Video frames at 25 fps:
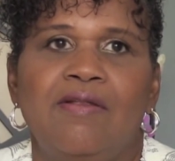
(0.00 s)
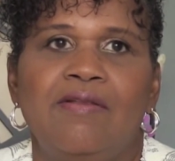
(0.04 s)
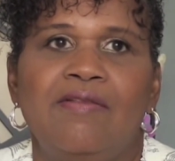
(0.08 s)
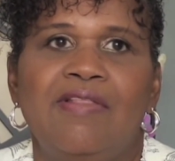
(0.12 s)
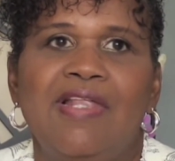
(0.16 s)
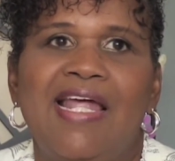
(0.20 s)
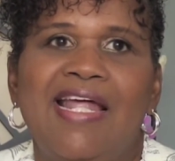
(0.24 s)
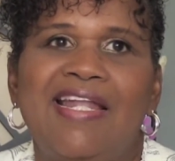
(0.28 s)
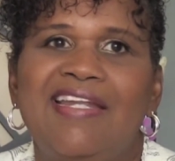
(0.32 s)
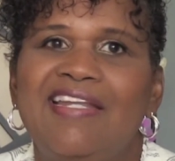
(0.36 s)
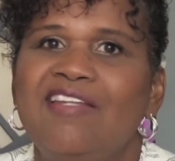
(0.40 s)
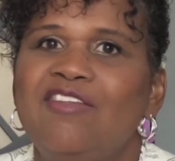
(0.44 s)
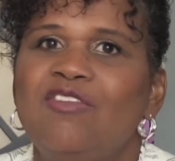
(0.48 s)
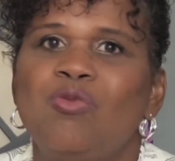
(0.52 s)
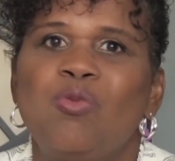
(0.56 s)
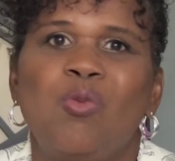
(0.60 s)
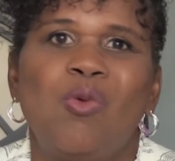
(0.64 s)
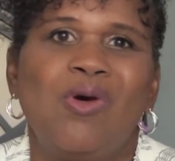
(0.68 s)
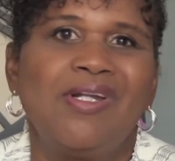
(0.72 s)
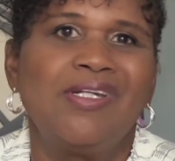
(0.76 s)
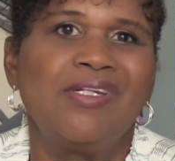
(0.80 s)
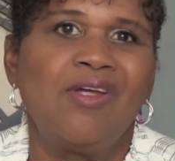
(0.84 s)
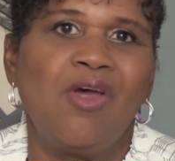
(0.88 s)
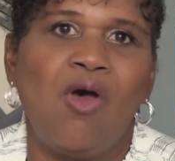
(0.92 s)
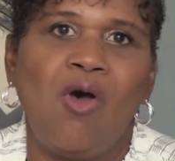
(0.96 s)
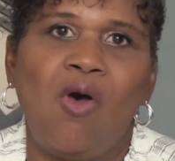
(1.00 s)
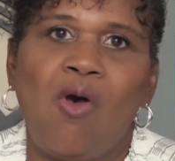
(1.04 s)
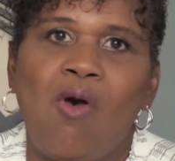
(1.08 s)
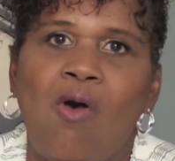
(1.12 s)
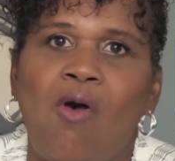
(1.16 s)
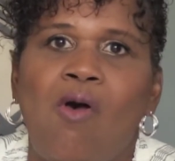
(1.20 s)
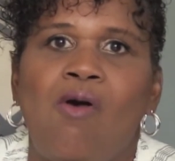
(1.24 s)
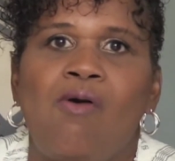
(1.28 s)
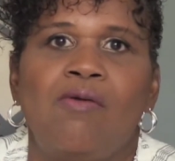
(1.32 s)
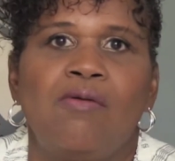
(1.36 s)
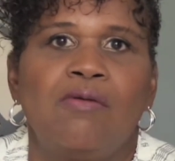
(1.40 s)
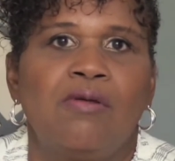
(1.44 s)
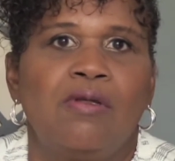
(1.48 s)
that it's one
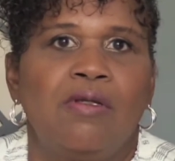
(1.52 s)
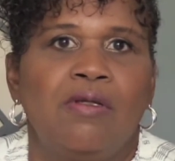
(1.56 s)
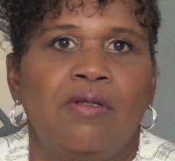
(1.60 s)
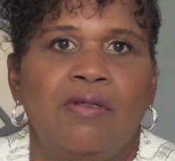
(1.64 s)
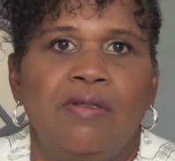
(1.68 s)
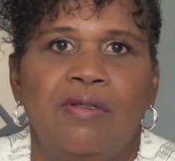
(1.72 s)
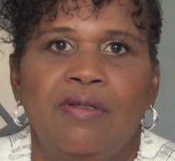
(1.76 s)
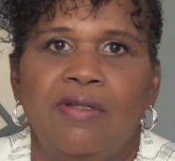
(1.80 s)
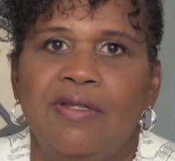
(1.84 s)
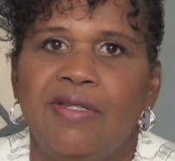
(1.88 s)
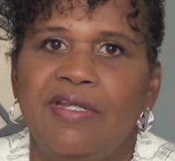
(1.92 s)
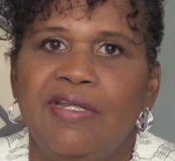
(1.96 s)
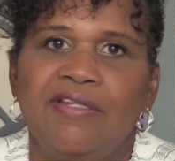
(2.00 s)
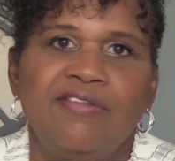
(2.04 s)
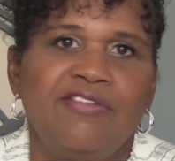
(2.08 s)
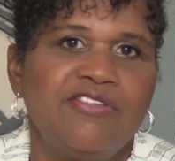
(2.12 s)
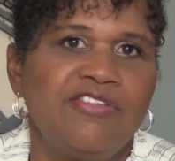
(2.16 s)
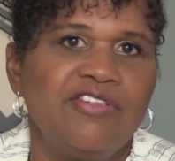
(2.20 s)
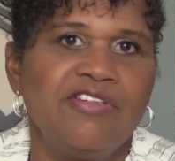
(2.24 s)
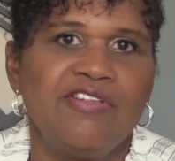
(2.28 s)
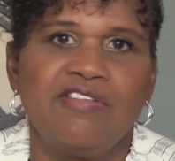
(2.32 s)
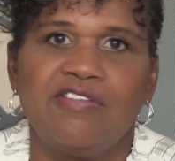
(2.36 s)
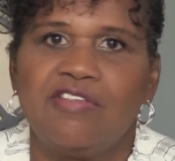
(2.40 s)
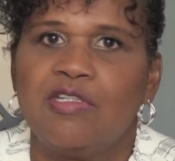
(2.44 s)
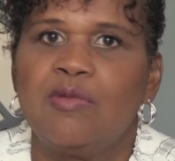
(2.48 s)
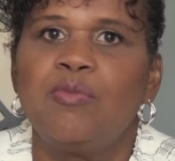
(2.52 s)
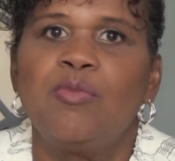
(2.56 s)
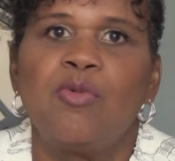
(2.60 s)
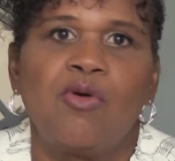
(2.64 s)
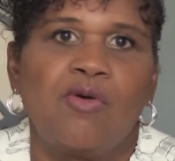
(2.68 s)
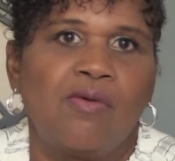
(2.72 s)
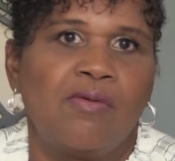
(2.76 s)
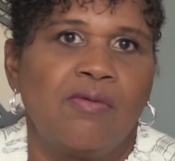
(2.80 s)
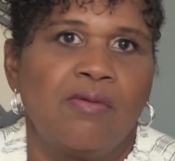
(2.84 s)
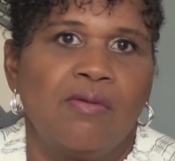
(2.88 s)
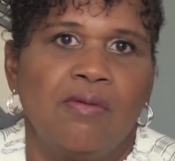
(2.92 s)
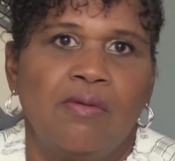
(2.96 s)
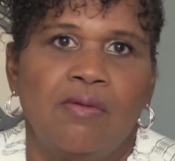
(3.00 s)
call. It's just
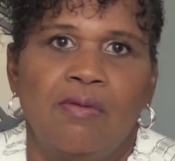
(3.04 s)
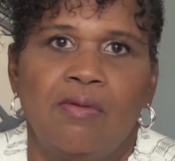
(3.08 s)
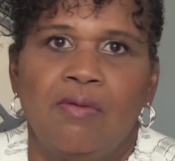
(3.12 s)
simple.